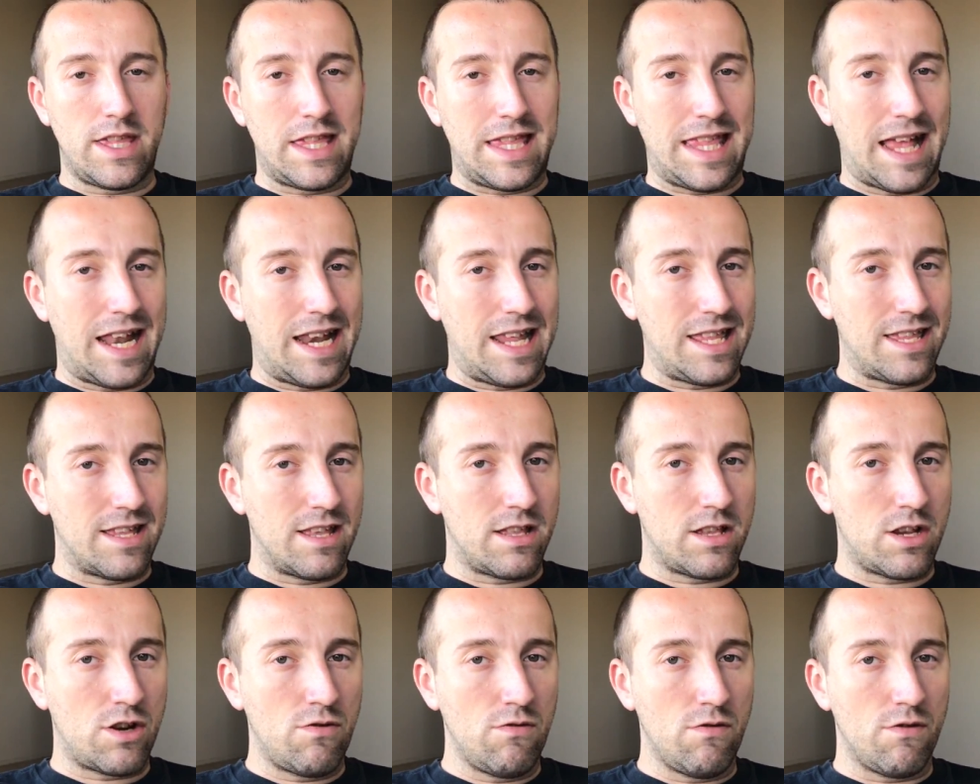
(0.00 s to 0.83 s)
telling the
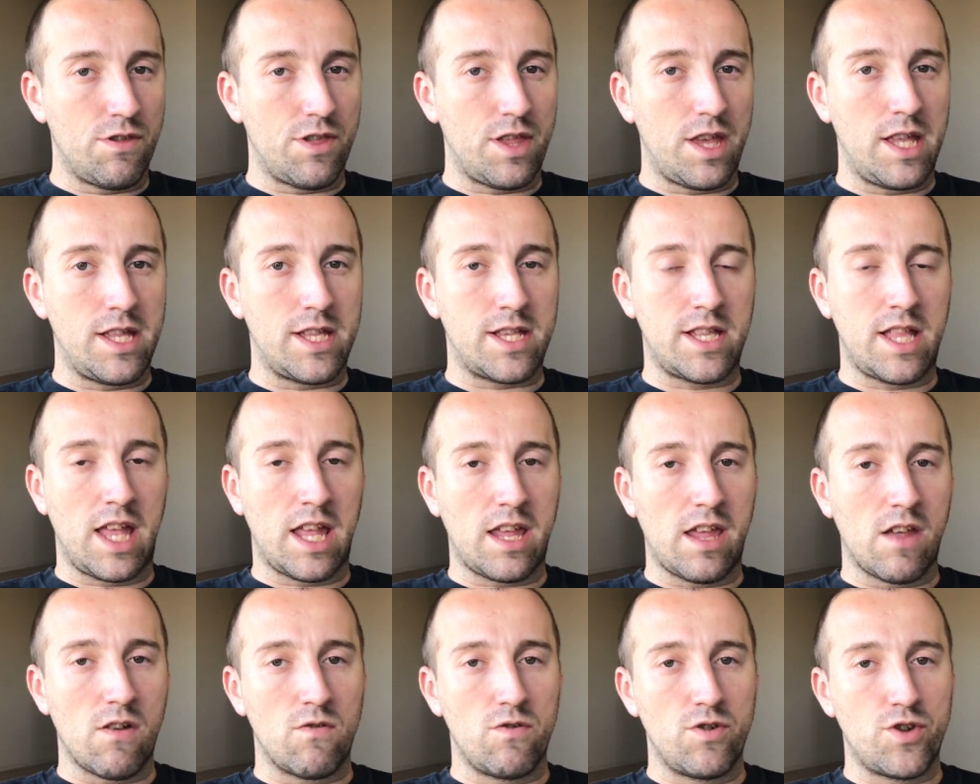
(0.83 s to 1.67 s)
truth, it's
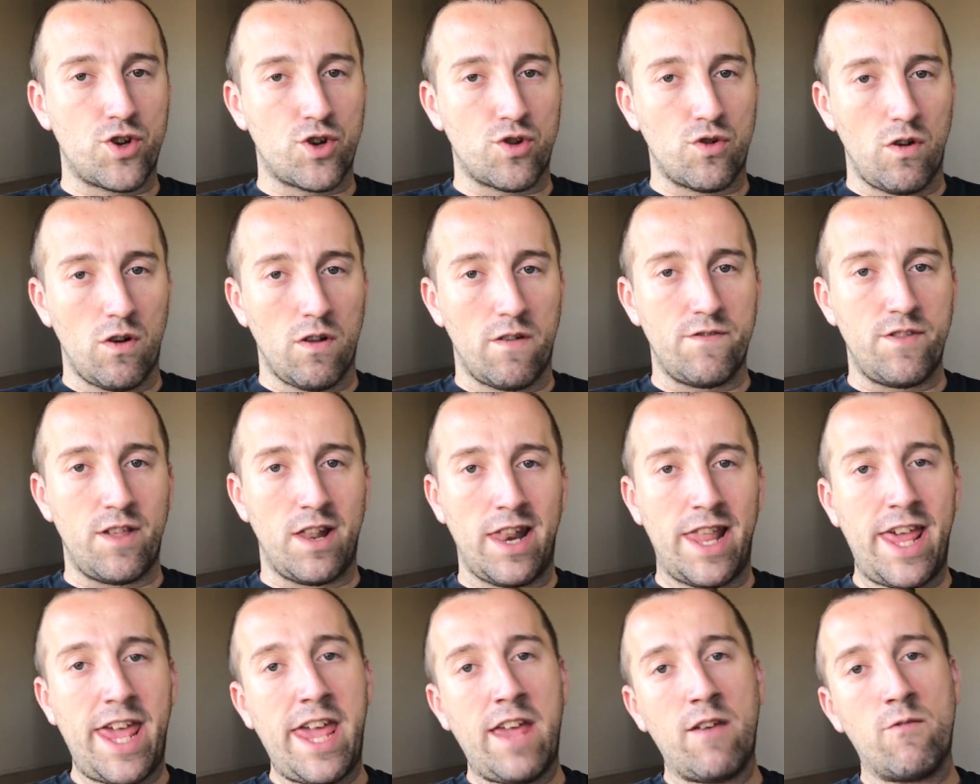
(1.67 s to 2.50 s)
taking control of the
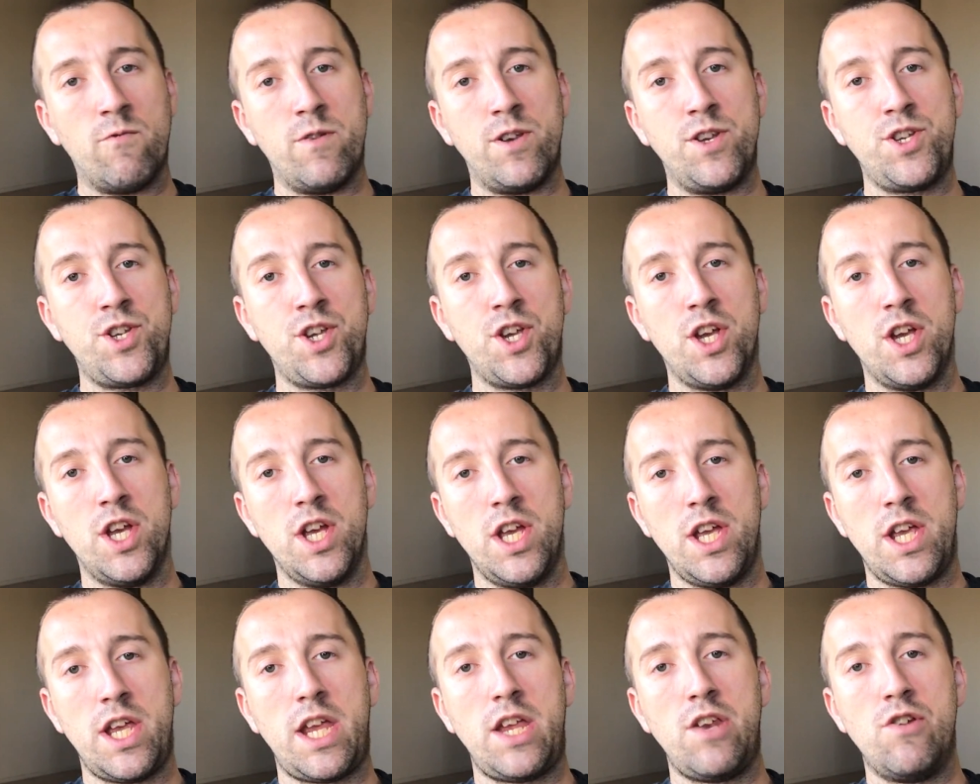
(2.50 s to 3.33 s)
language
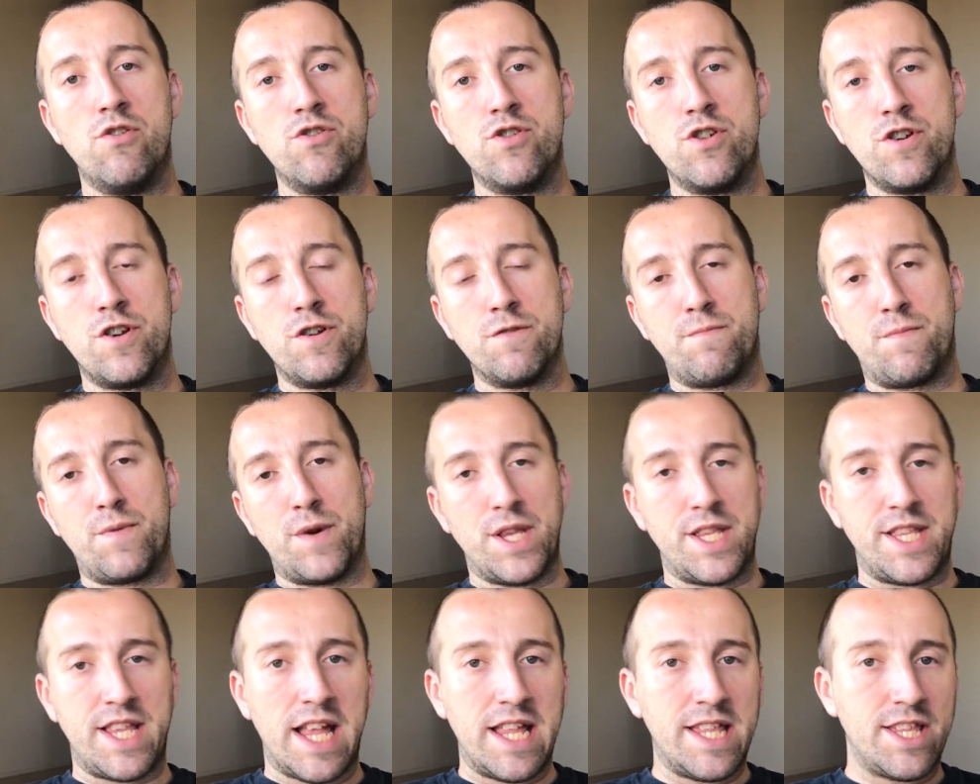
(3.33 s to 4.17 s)
in order to
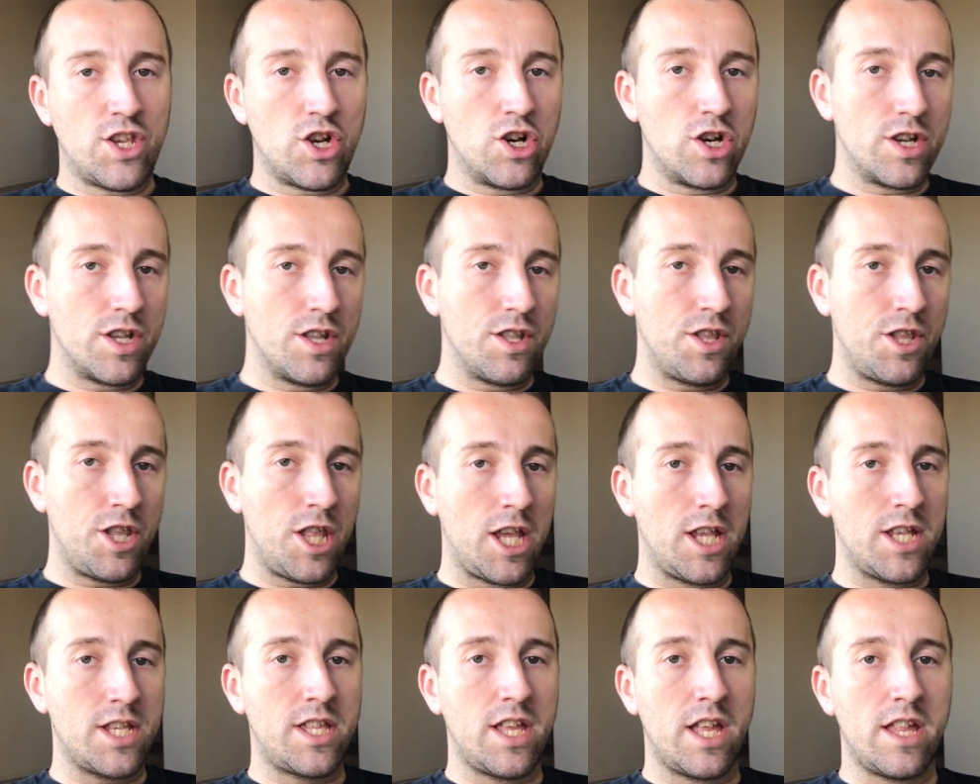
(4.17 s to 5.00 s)
present certain
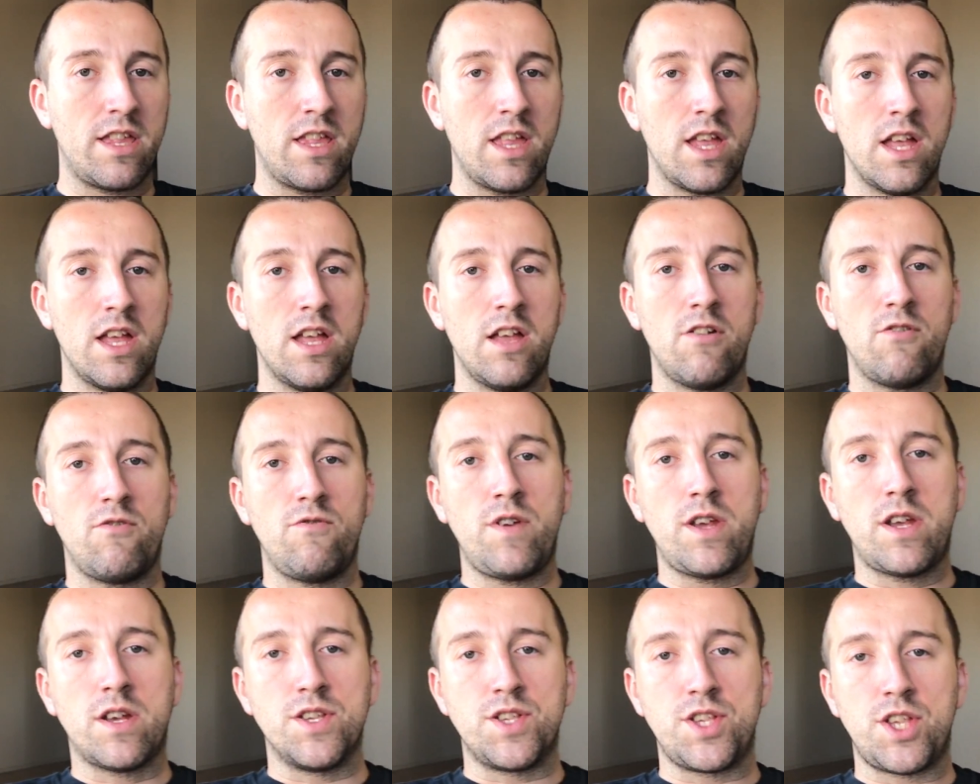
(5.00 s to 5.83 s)
things that
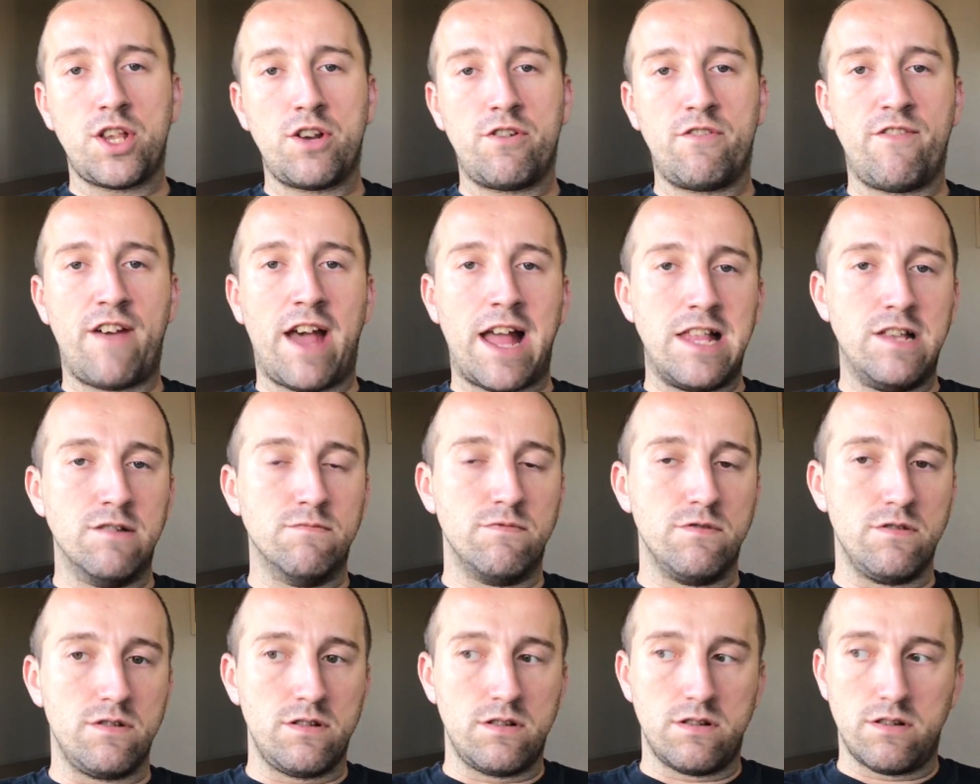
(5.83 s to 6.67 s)
we consider
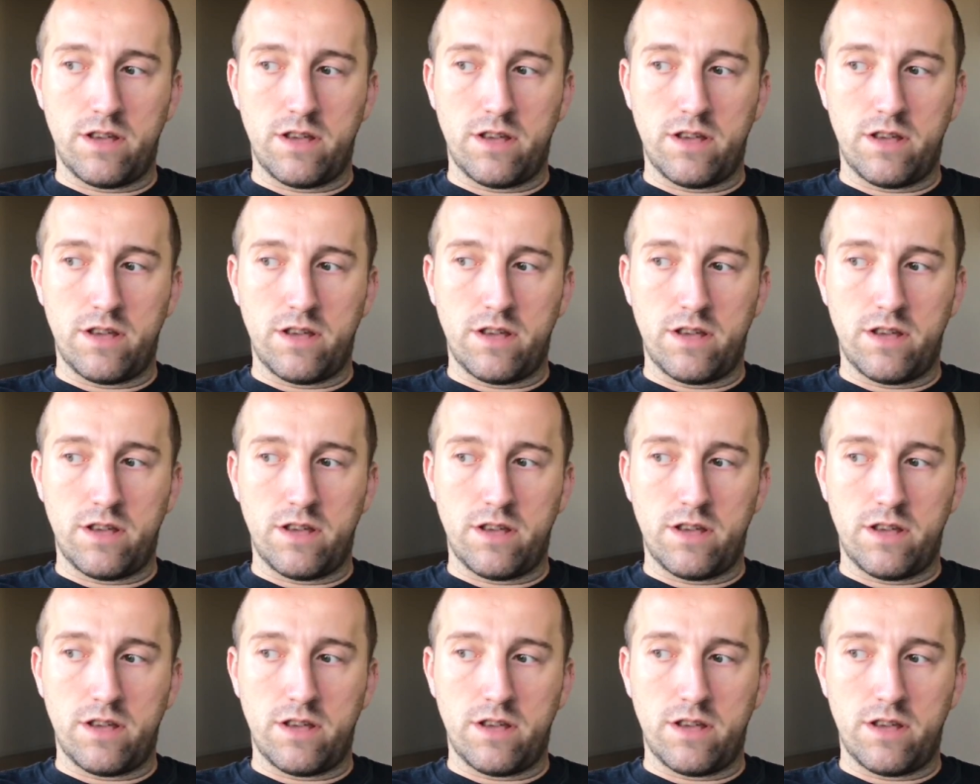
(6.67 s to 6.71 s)
valuable.